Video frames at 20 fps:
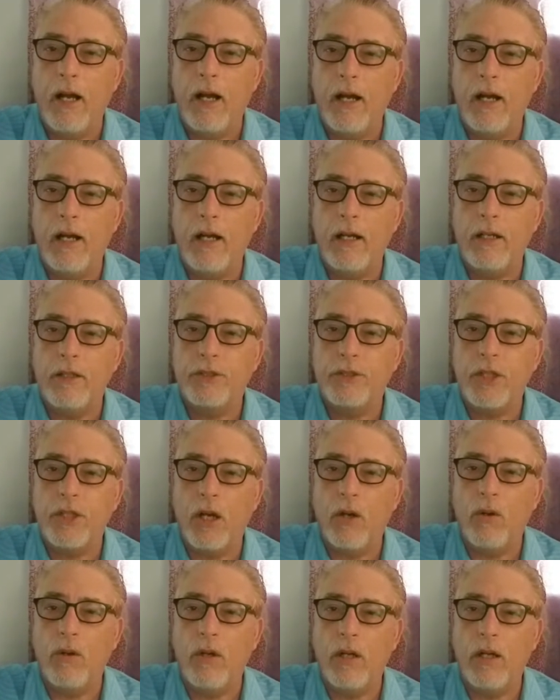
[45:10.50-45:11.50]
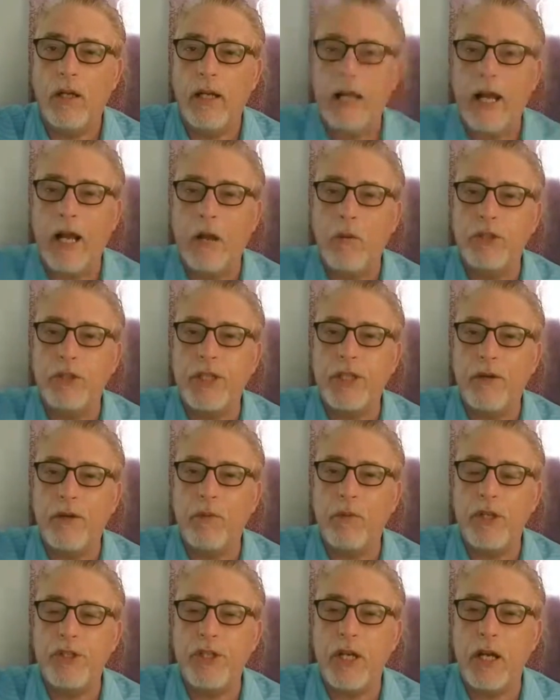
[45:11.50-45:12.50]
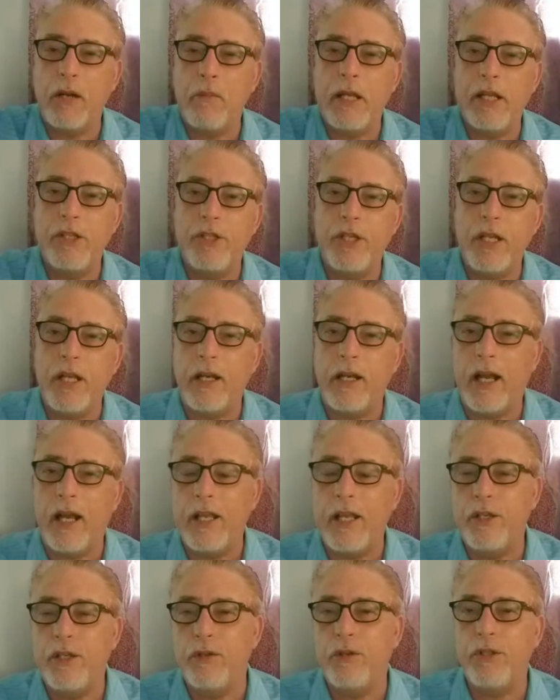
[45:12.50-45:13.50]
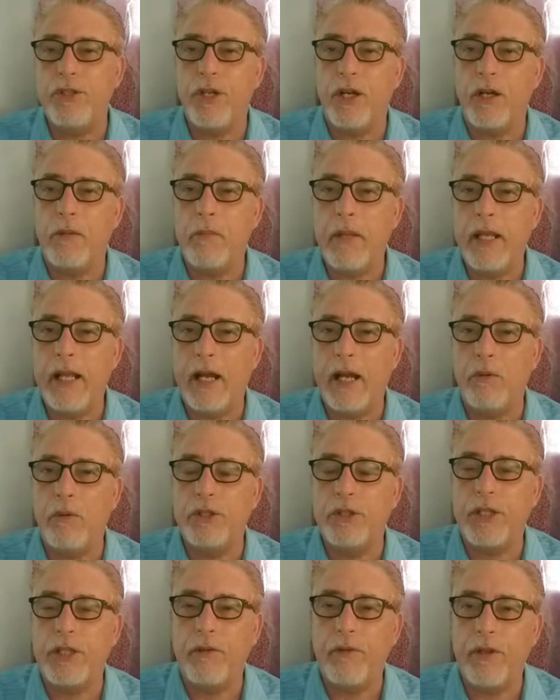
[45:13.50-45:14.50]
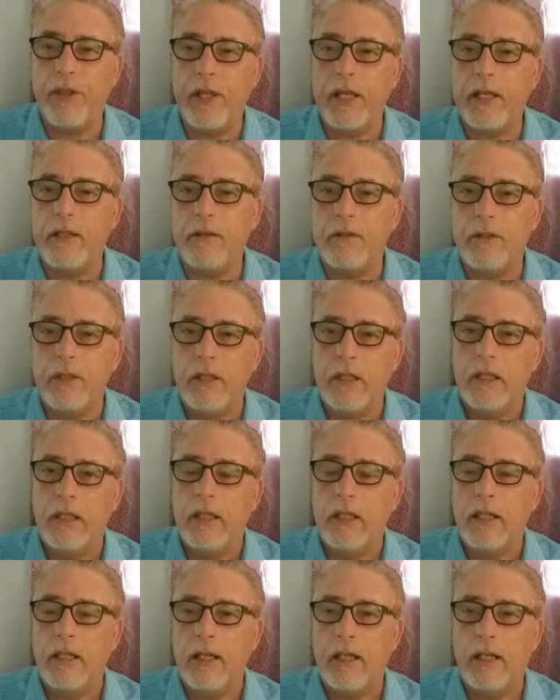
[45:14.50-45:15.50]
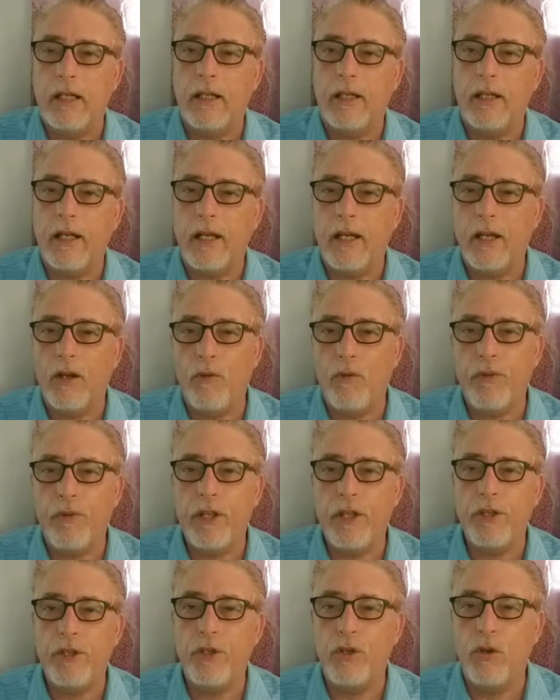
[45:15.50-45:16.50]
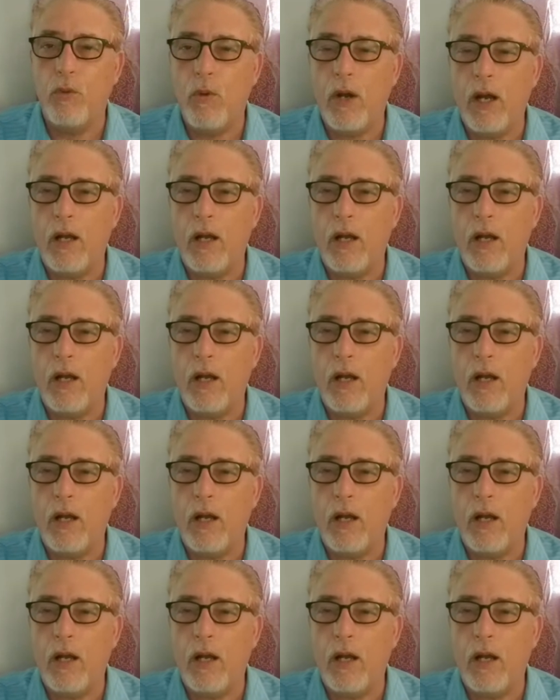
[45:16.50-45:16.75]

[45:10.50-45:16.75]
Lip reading: So how is everyone? Jeremy and Jen, how you doing, Jeremy? How is everything? Hopefully you're doing well.